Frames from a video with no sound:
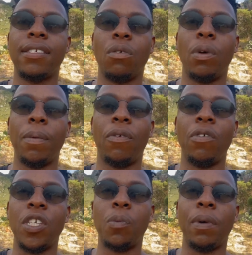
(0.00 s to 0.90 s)

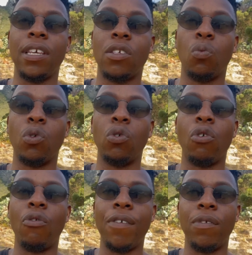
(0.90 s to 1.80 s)
Web3 space will
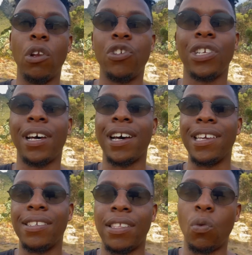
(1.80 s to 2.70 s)

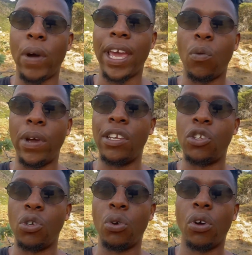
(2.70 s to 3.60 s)
revolutionize the way we
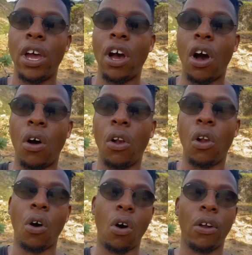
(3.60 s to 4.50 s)
do a
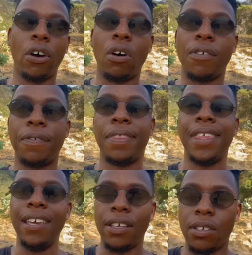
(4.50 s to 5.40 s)
lot of
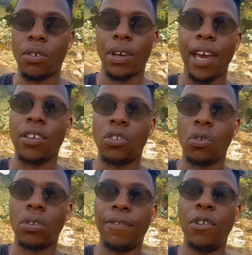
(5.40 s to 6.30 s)
things. Okay,
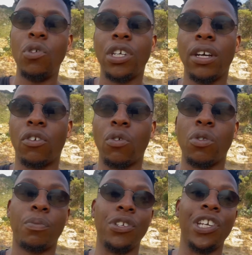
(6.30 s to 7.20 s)
so the future
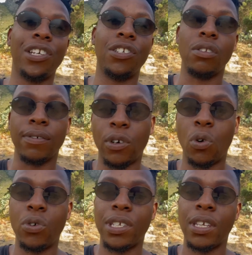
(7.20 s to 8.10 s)
growth projections, of
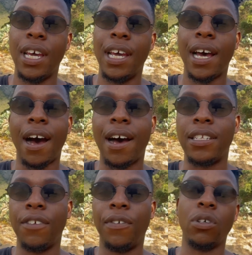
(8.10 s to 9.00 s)
course, are
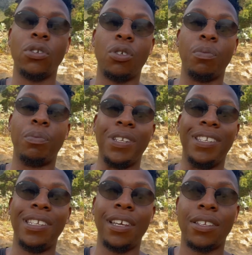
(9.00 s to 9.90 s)
difficult to
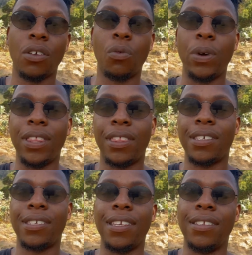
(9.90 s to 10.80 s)
predict with
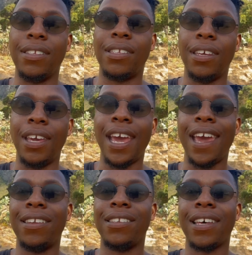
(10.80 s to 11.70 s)
certainty,
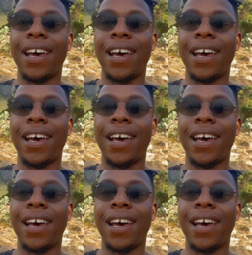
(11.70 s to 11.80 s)
and